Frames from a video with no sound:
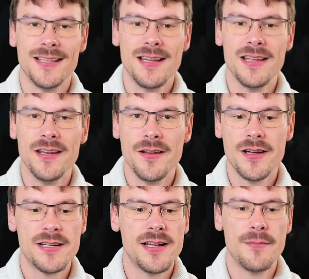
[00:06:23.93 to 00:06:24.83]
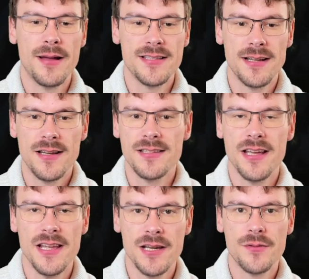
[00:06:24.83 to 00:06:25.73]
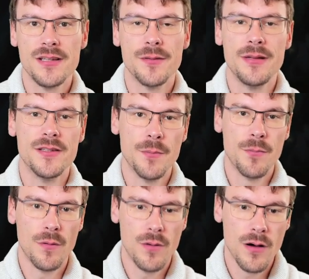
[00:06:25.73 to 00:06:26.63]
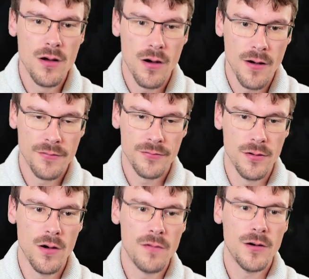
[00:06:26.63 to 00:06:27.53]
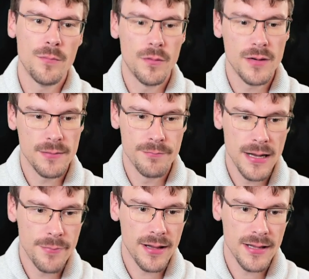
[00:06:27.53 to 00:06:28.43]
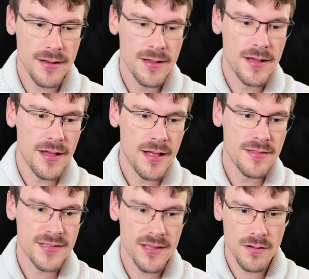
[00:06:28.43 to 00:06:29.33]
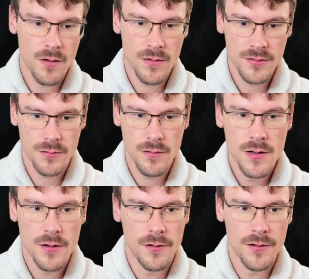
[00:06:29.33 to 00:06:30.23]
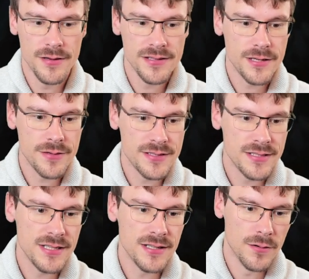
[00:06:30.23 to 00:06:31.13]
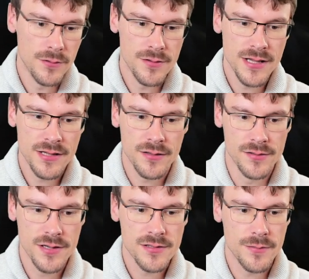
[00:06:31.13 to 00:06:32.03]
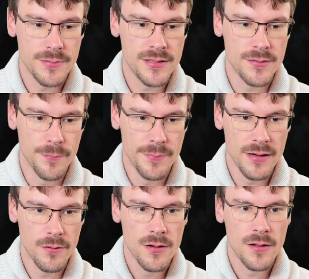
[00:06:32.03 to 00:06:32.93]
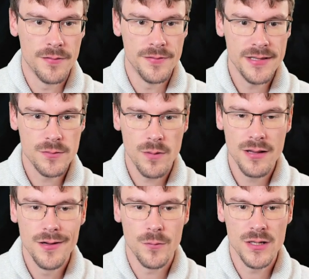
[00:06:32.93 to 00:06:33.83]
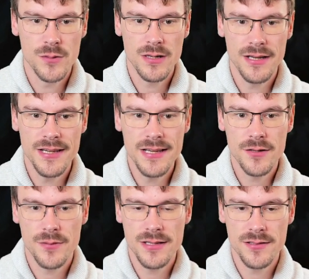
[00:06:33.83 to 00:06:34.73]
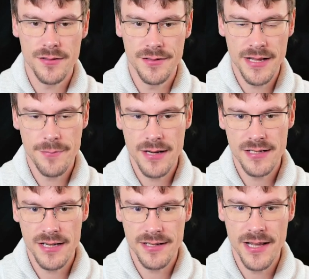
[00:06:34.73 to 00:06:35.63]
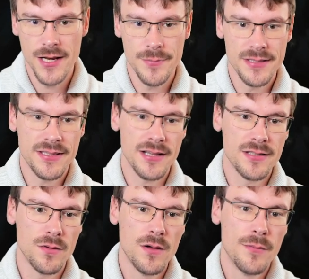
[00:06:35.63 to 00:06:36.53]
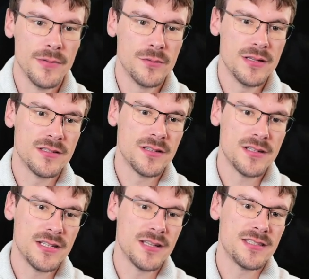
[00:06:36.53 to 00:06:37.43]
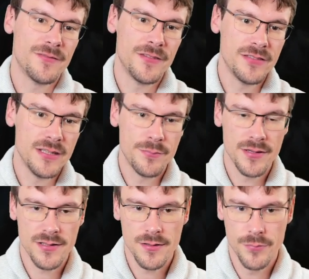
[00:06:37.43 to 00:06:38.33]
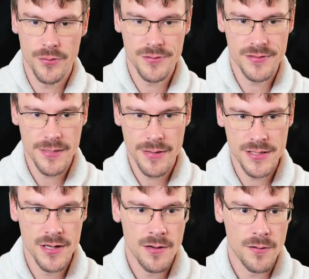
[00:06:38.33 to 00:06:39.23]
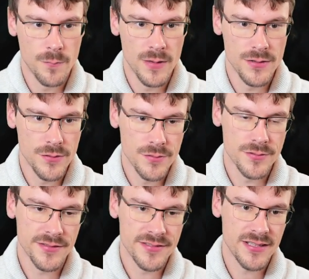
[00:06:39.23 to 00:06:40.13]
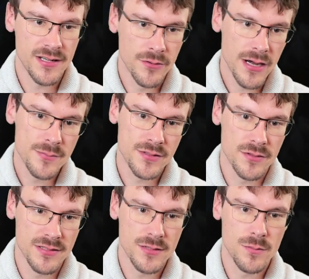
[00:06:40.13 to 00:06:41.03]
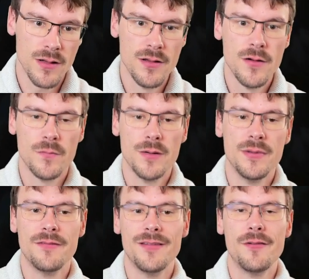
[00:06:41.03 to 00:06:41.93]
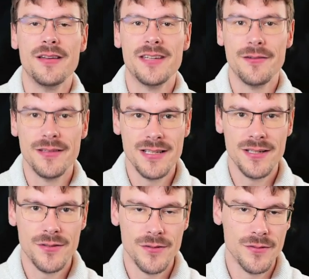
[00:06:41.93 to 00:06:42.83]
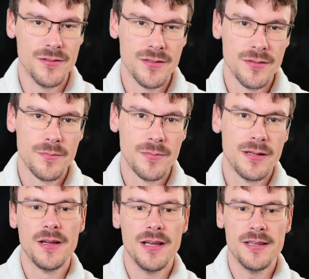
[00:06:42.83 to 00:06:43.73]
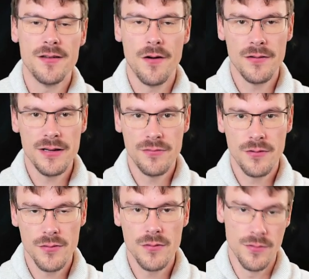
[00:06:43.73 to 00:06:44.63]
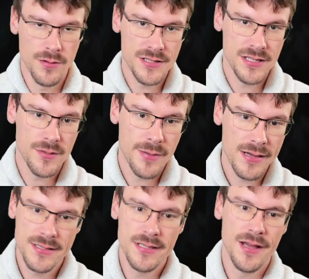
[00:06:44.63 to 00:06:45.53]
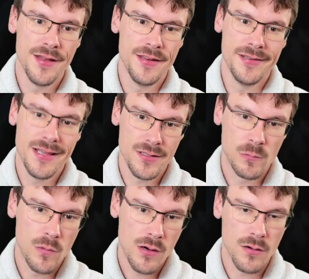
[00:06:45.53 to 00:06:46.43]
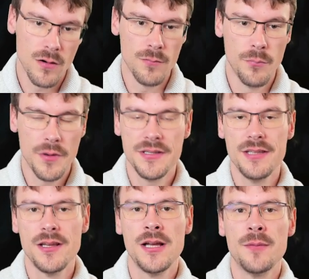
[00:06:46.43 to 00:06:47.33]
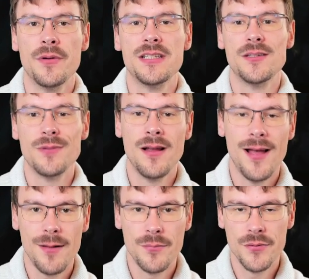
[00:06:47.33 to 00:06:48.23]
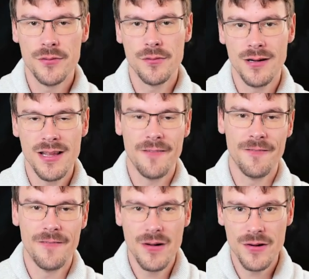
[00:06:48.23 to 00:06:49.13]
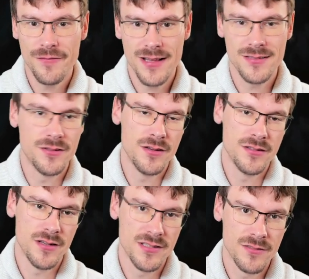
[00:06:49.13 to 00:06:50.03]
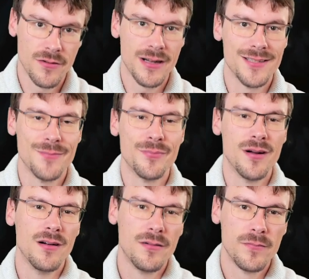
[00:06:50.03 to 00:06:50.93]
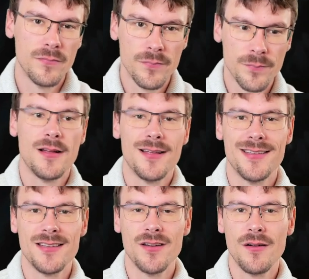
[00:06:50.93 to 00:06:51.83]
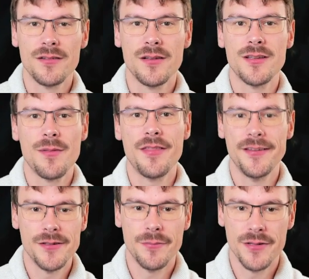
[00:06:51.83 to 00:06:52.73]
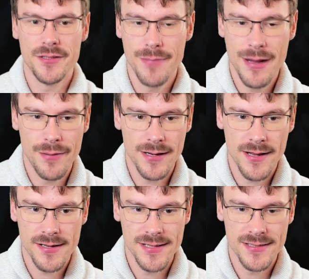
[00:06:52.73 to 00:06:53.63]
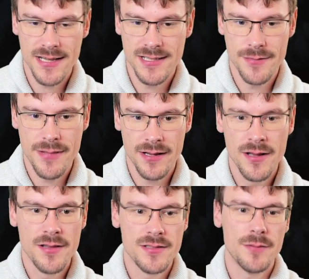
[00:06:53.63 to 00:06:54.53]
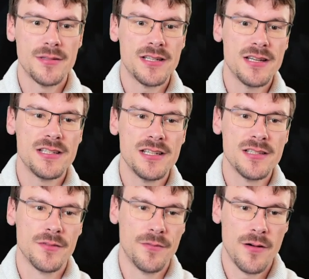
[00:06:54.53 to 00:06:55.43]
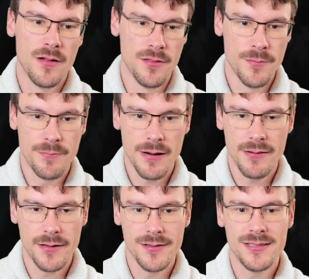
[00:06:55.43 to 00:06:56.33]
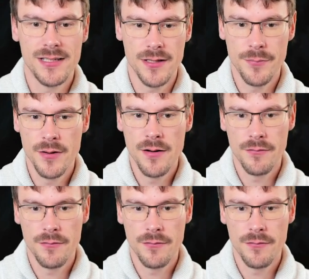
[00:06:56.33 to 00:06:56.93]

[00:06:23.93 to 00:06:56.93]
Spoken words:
Then in a nutshell, basically they increase a bit the power of overpowering Barbarian, and there's also an interesting unique just a bit below this one, which will increase the damage that enemies take. So between 30 and 50% bonus damage when you use the steel grabs, so this one will be very interesting to use. It's only for you, not in a party, and it doesn't work on bosses, but it will help you to clear very fast dungeons, for example. There's also something new about the Barbarian, is that they make some changes for the Paragon setup.